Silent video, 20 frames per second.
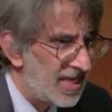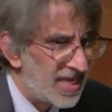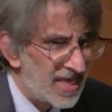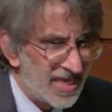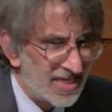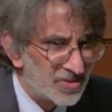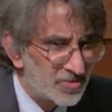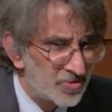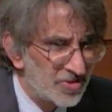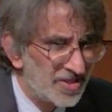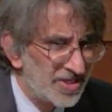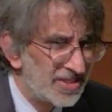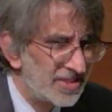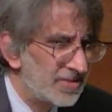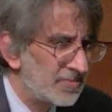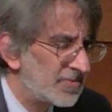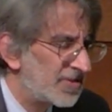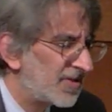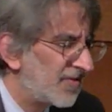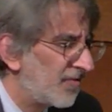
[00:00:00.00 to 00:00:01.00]
And so he thinks to
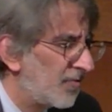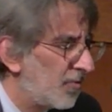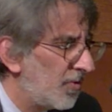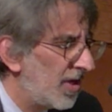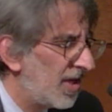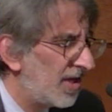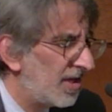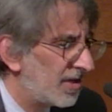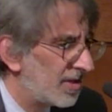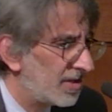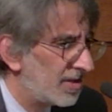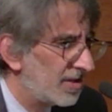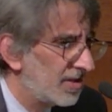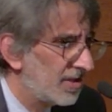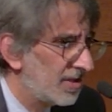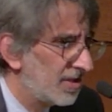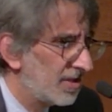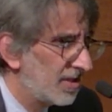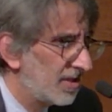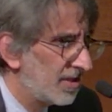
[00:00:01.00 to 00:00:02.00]
himself, well,
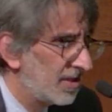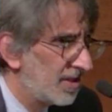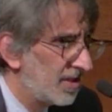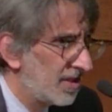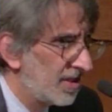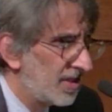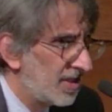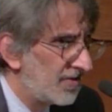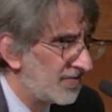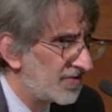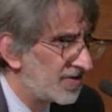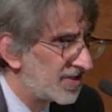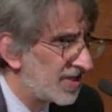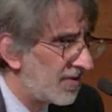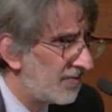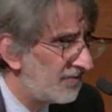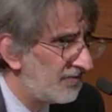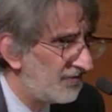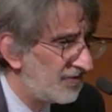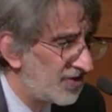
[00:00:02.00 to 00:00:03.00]
if
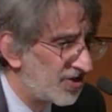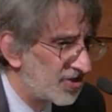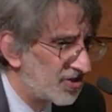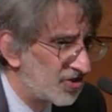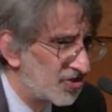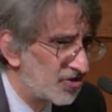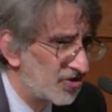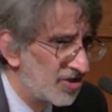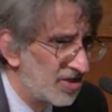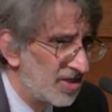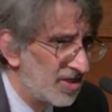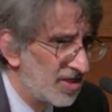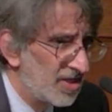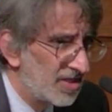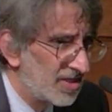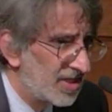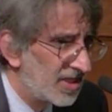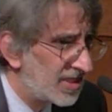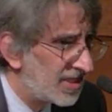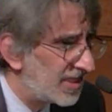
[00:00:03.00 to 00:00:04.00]
some fish
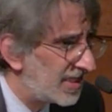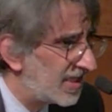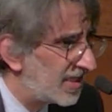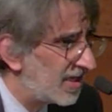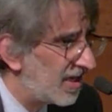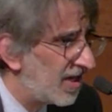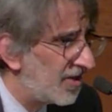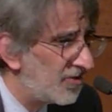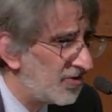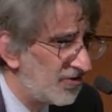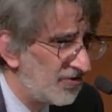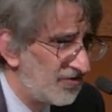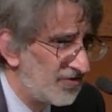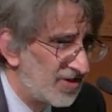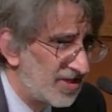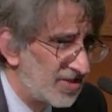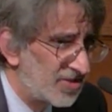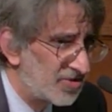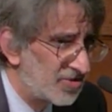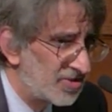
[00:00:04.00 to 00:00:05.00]
can eat other
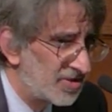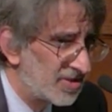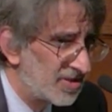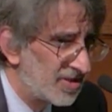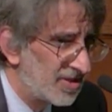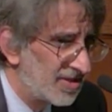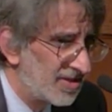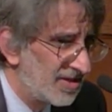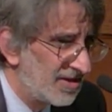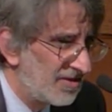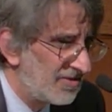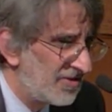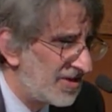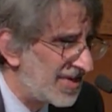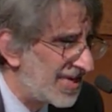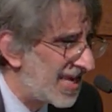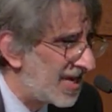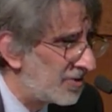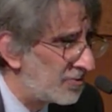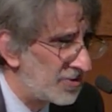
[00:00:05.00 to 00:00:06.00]
fish, they
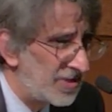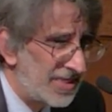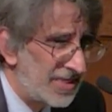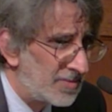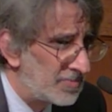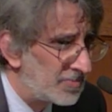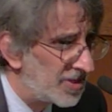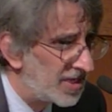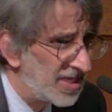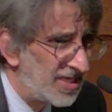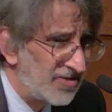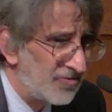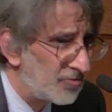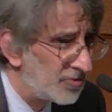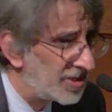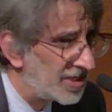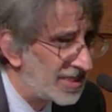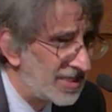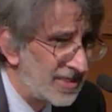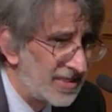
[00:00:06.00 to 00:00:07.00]
can't really complain if we
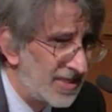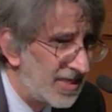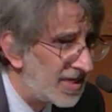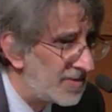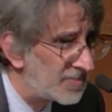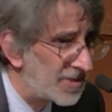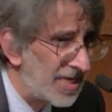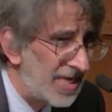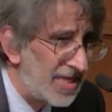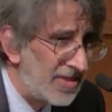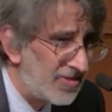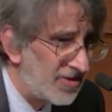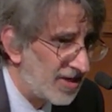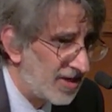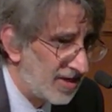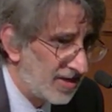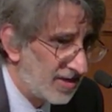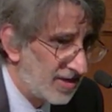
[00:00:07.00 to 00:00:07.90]
eat them, can they?